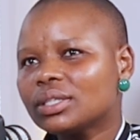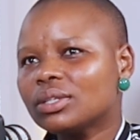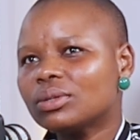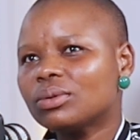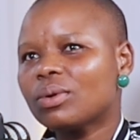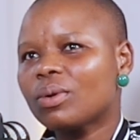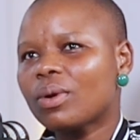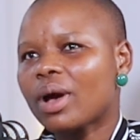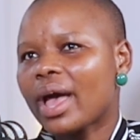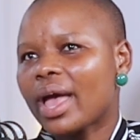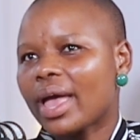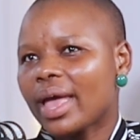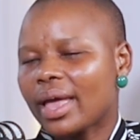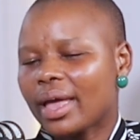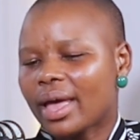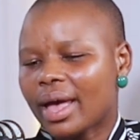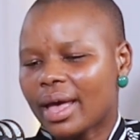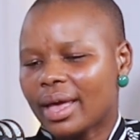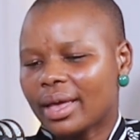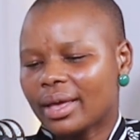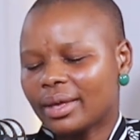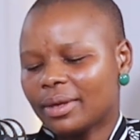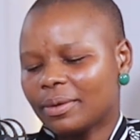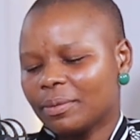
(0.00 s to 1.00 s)
you
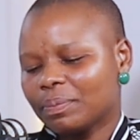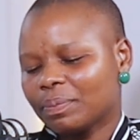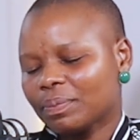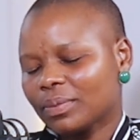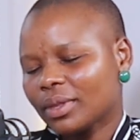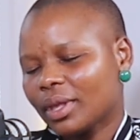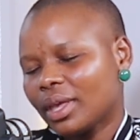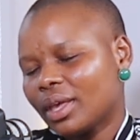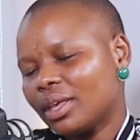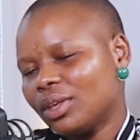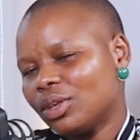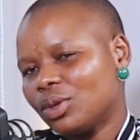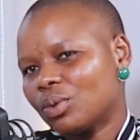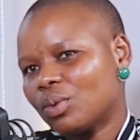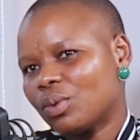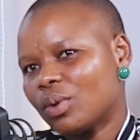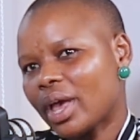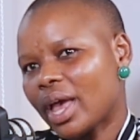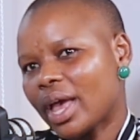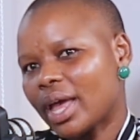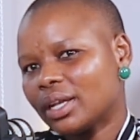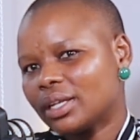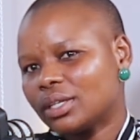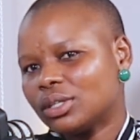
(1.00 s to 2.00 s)

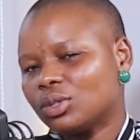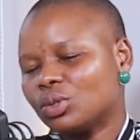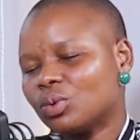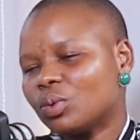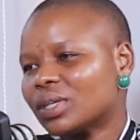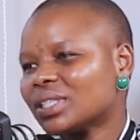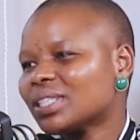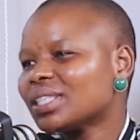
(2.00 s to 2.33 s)
were